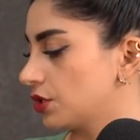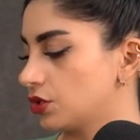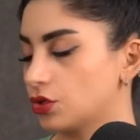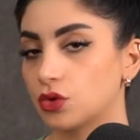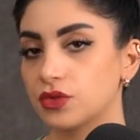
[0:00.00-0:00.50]

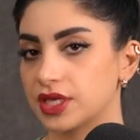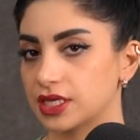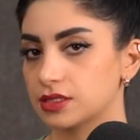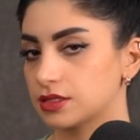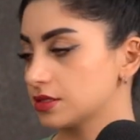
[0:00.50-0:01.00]
You know
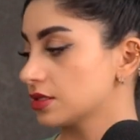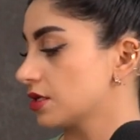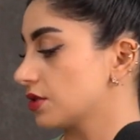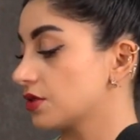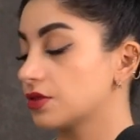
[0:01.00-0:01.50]
this,
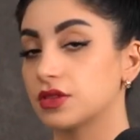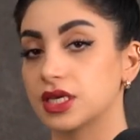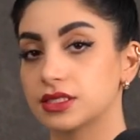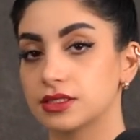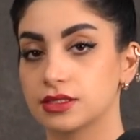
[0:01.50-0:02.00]

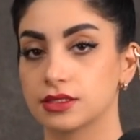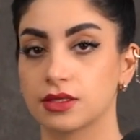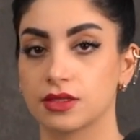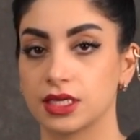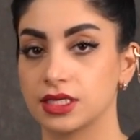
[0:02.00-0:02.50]

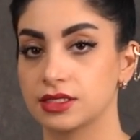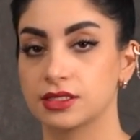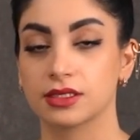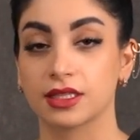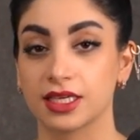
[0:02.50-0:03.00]

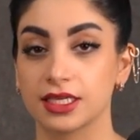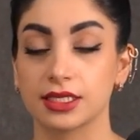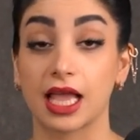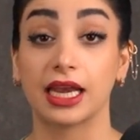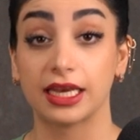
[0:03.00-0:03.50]

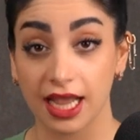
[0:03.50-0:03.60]
and